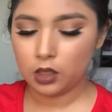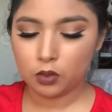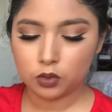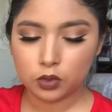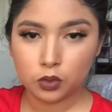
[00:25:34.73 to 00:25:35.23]
the
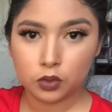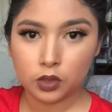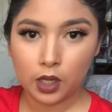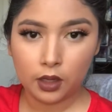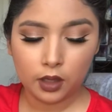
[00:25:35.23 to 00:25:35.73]
Equal Tools
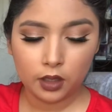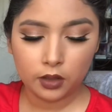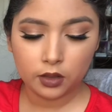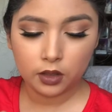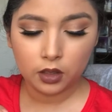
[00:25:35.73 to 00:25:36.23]

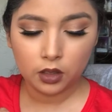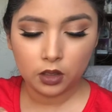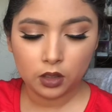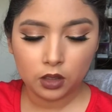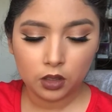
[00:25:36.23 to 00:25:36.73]
highlighter
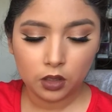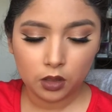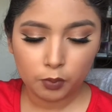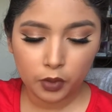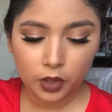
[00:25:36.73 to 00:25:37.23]

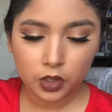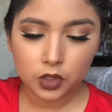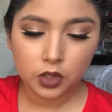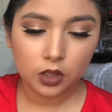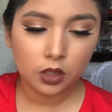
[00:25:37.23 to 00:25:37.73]

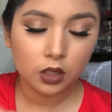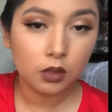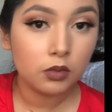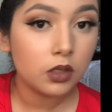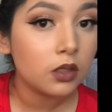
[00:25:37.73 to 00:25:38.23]
brush, and
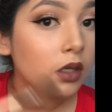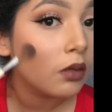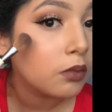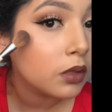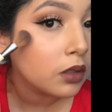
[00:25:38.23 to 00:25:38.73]
I'm just gonna
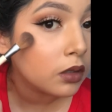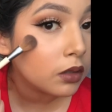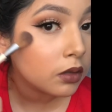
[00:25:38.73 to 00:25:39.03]
be